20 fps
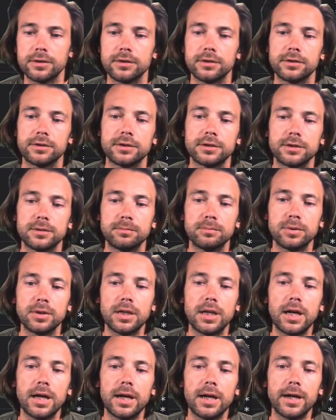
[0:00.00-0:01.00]

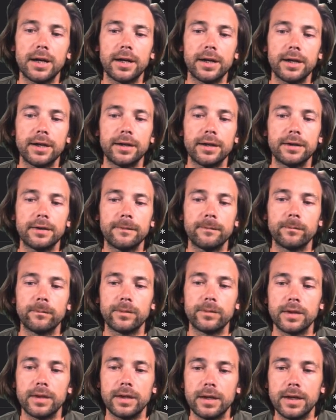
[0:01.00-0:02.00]
supply
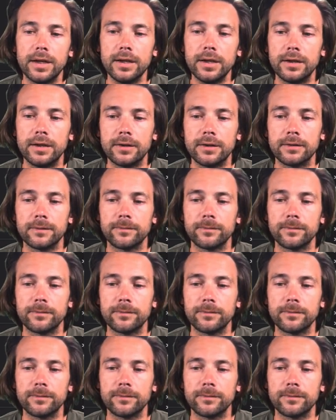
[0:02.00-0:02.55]
init,